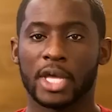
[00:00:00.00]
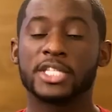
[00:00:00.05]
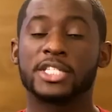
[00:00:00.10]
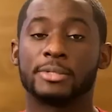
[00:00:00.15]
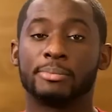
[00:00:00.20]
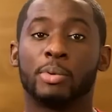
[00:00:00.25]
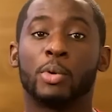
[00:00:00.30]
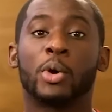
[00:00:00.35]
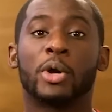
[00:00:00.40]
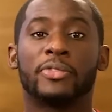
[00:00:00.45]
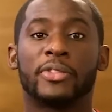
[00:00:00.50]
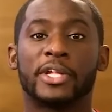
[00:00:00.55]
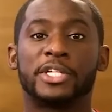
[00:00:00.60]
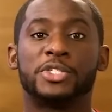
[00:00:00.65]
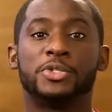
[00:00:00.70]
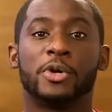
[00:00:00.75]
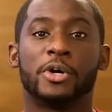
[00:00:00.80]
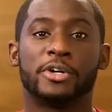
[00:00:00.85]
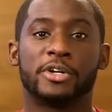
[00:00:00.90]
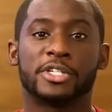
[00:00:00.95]
It's important
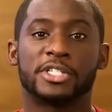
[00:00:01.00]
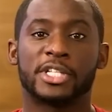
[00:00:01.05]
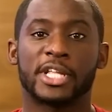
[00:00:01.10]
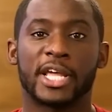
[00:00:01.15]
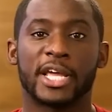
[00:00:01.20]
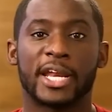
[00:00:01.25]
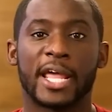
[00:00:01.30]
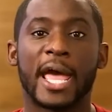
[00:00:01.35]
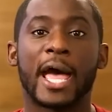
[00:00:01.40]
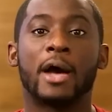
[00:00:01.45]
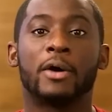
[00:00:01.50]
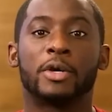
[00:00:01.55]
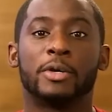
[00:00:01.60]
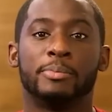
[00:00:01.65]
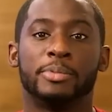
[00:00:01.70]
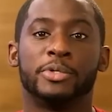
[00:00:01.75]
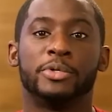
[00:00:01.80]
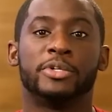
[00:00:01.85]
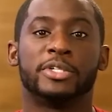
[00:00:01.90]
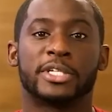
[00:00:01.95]
that you understand how
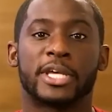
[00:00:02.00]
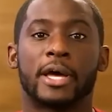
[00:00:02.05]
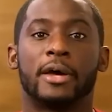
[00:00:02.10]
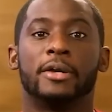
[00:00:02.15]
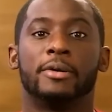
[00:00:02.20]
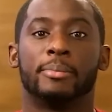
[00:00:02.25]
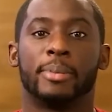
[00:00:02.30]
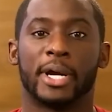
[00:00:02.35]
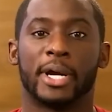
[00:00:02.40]
computers count in